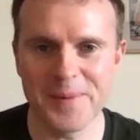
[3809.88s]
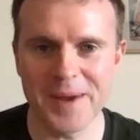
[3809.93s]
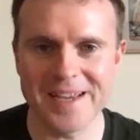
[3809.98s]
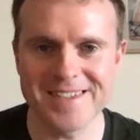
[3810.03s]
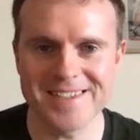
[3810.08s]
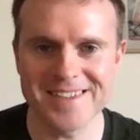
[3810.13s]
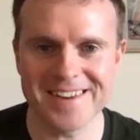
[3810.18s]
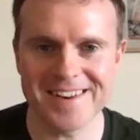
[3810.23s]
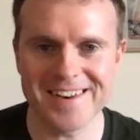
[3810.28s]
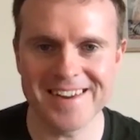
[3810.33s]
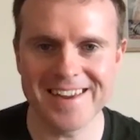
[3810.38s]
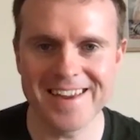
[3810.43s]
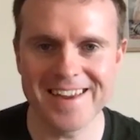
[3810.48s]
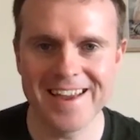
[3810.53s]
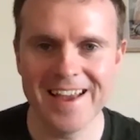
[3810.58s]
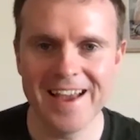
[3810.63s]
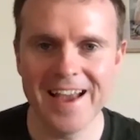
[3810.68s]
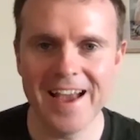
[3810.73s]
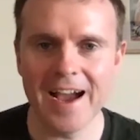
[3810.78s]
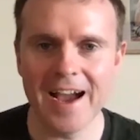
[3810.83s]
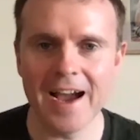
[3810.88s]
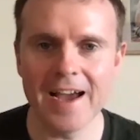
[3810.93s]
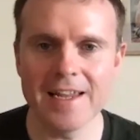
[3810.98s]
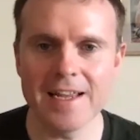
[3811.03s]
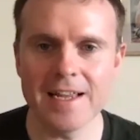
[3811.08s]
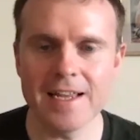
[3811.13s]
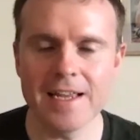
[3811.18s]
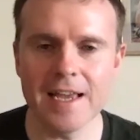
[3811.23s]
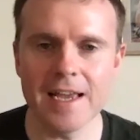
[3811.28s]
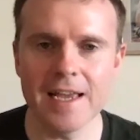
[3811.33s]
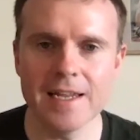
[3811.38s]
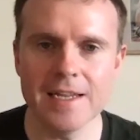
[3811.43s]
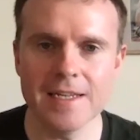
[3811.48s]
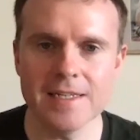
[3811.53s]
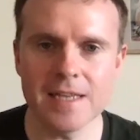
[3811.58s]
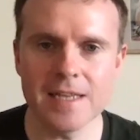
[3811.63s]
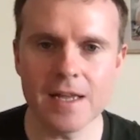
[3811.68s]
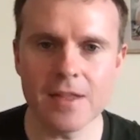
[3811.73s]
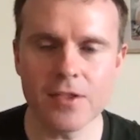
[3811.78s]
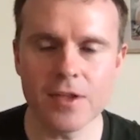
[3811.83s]
basically. And it, it is
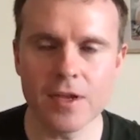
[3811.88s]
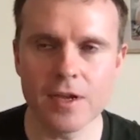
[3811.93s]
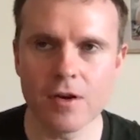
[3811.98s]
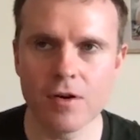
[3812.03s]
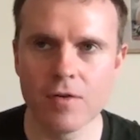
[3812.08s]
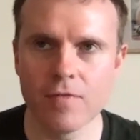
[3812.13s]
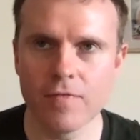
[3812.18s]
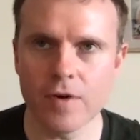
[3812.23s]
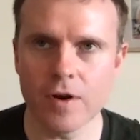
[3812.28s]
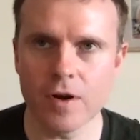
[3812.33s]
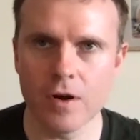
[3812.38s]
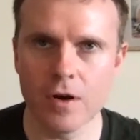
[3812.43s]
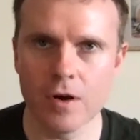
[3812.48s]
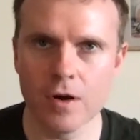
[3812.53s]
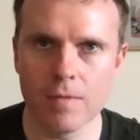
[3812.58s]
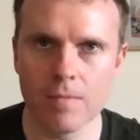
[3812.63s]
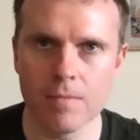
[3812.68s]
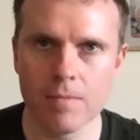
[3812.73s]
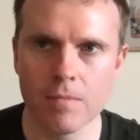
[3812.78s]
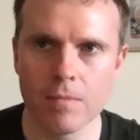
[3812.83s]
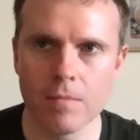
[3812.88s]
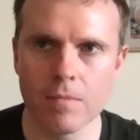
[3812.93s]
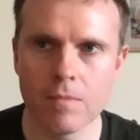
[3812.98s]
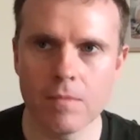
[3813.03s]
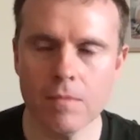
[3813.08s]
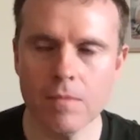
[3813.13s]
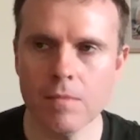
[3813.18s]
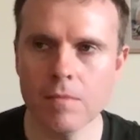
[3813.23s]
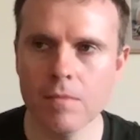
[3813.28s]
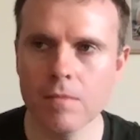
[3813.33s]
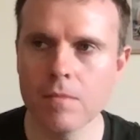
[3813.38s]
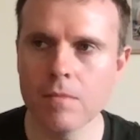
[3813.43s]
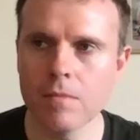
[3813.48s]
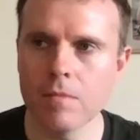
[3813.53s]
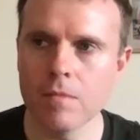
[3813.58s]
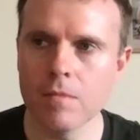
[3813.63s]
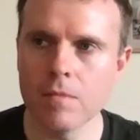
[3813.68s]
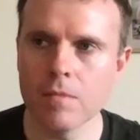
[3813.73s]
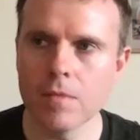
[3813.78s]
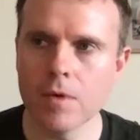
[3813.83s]
that thing of um,
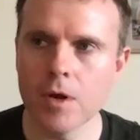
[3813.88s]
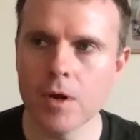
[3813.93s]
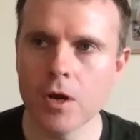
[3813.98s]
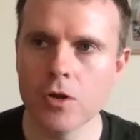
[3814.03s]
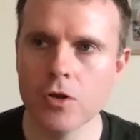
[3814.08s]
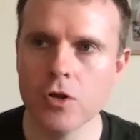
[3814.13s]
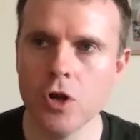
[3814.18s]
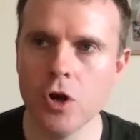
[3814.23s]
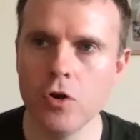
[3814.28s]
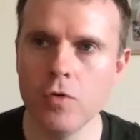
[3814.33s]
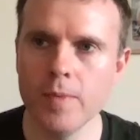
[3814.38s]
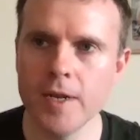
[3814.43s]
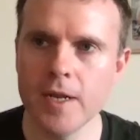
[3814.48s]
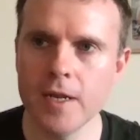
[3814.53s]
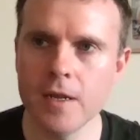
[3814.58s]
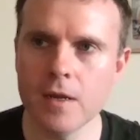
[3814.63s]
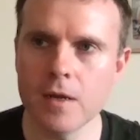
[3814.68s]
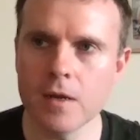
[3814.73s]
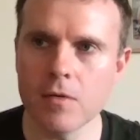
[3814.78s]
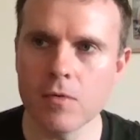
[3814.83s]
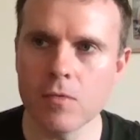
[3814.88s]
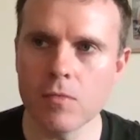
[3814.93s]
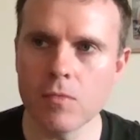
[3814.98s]
nobody